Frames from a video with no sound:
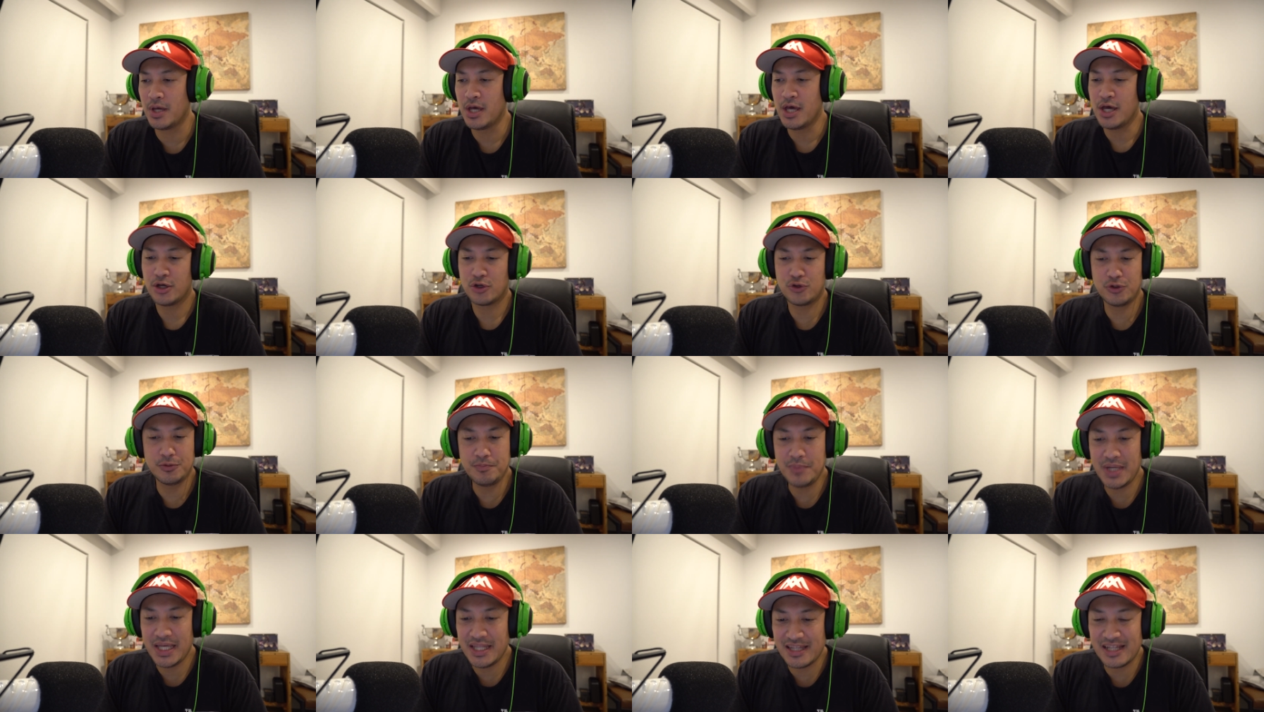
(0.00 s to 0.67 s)
could
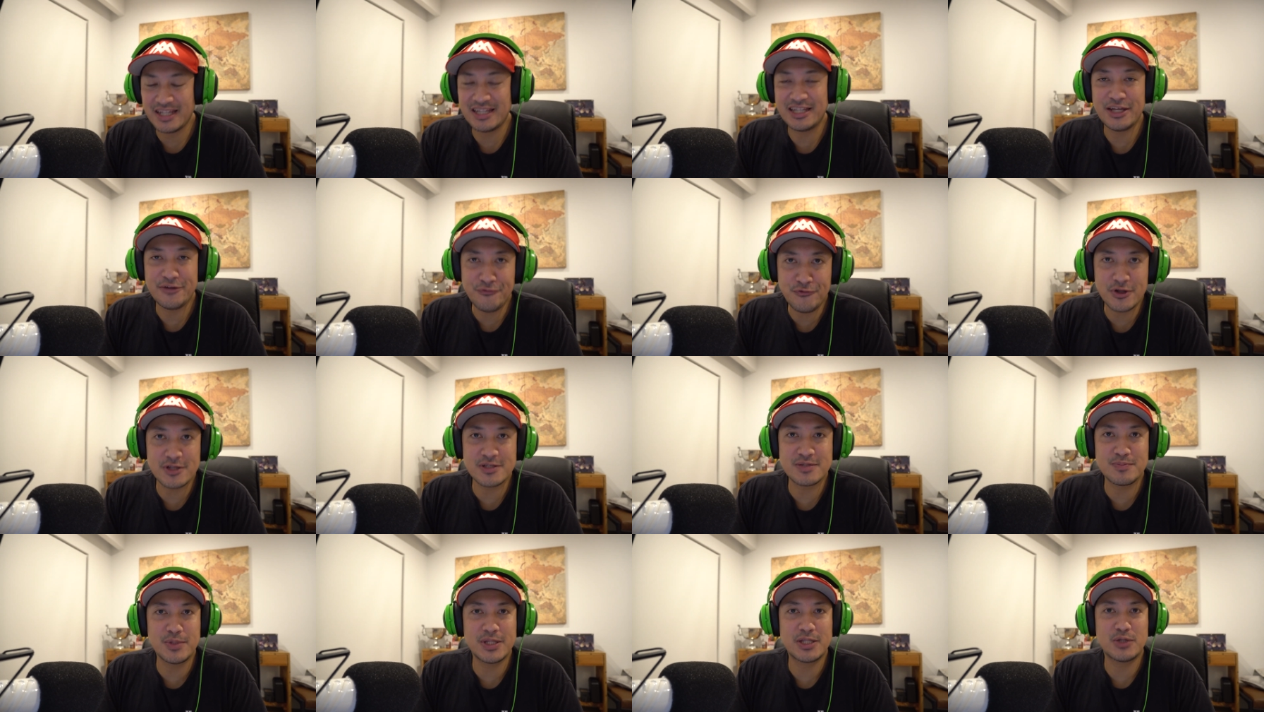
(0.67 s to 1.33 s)
mean the difference
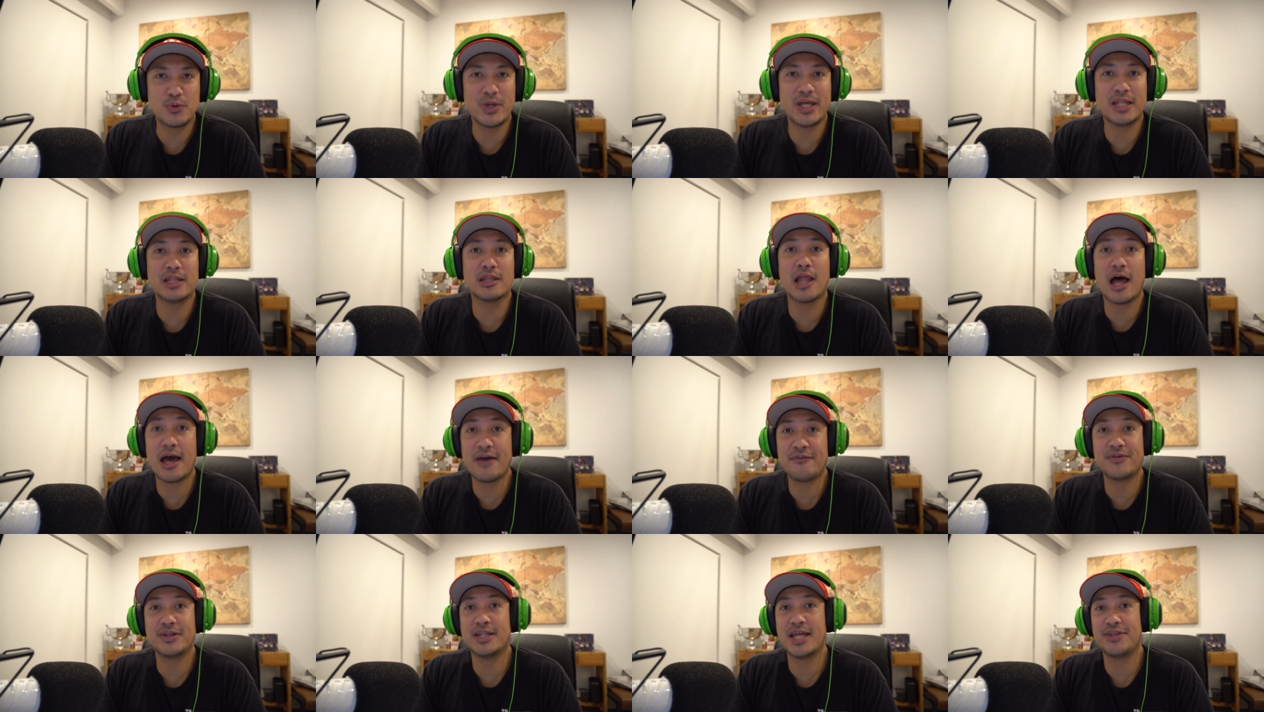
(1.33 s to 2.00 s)
between life
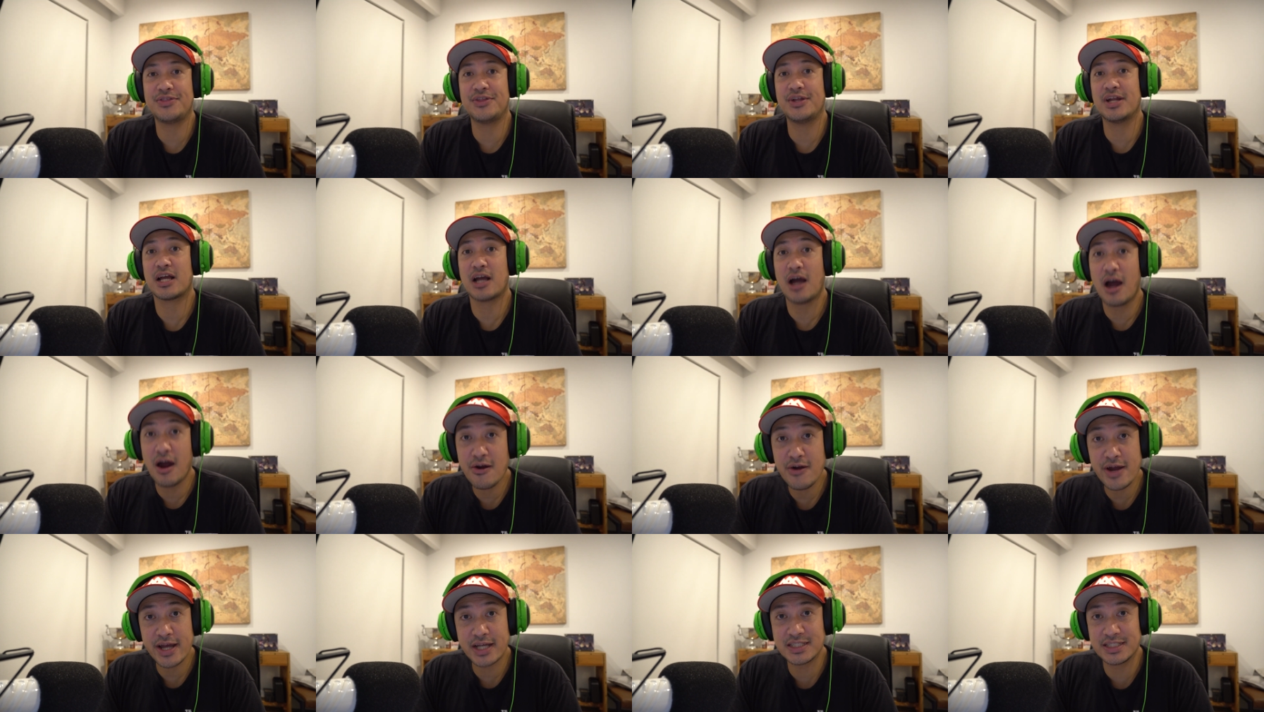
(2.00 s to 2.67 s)
and death in a car
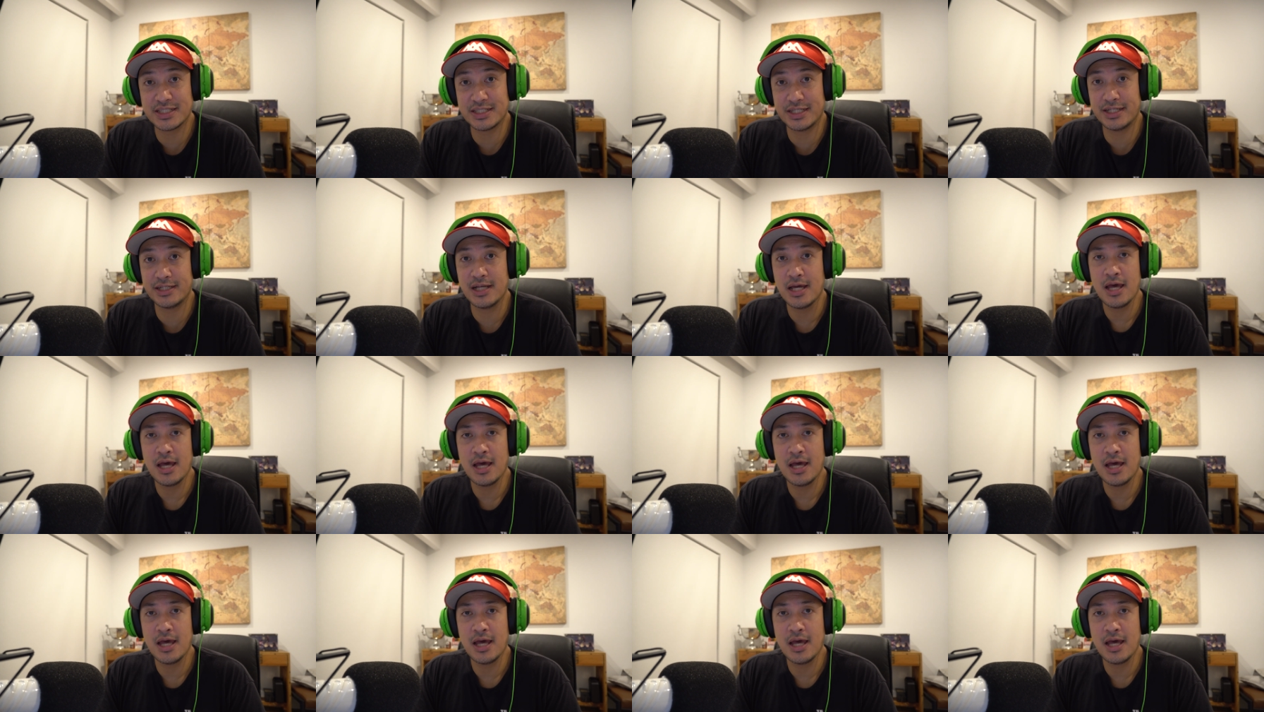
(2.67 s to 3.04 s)
accident,